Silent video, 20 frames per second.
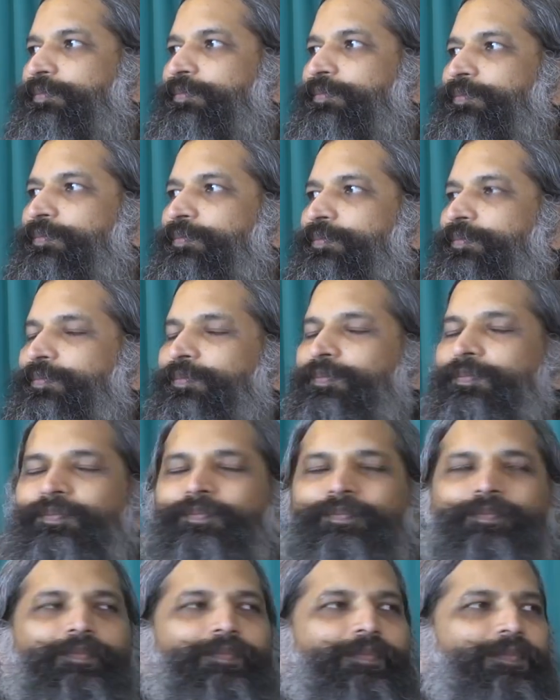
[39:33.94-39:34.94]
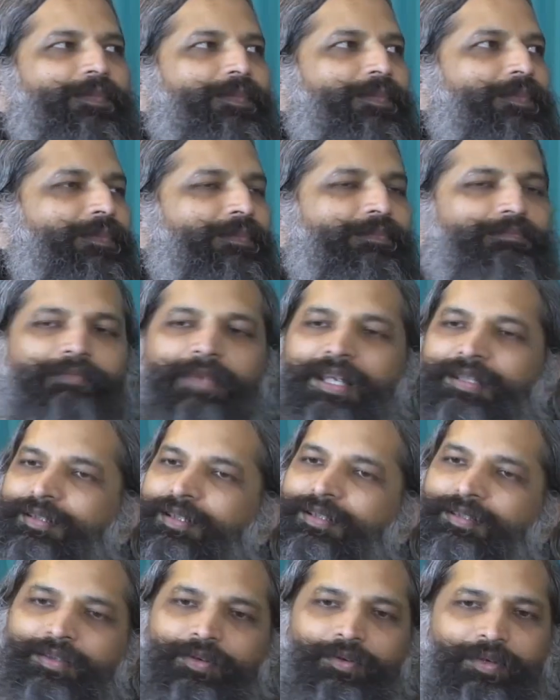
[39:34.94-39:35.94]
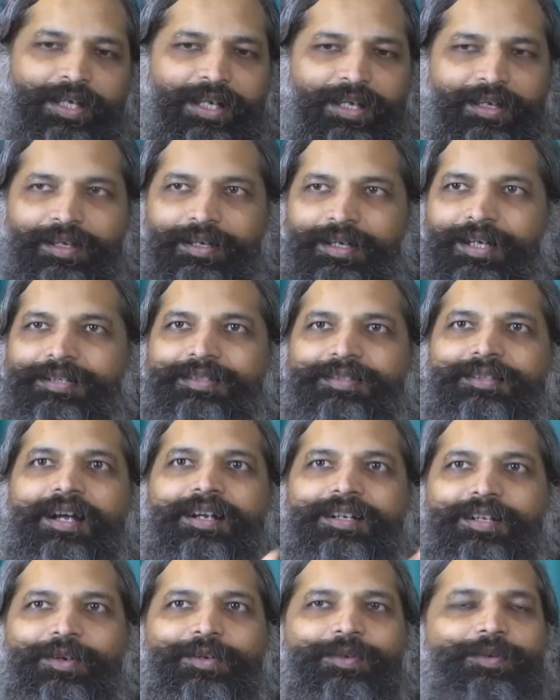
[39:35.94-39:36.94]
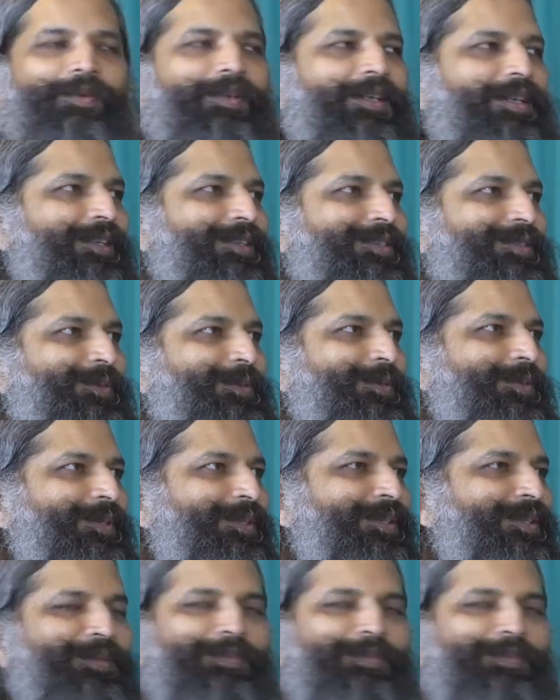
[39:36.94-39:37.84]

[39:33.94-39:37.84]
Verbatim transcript: Mm. And so I said, okay, let's start our own little school.